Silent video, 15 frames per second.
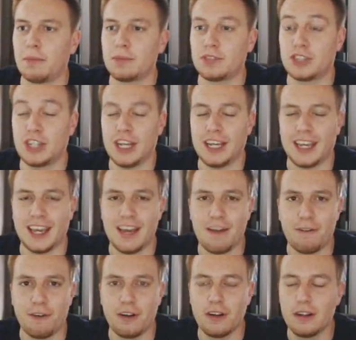It was a cheeky
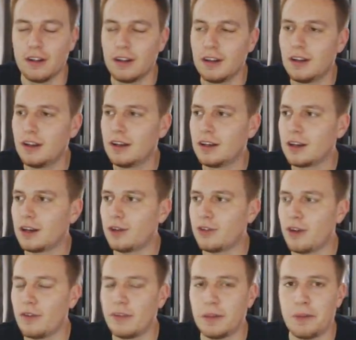effort. Goes
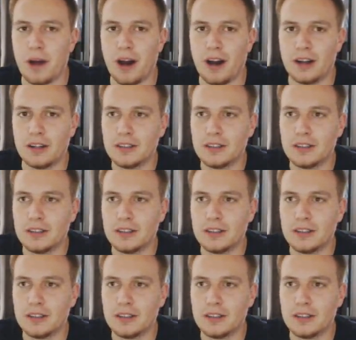over the bar.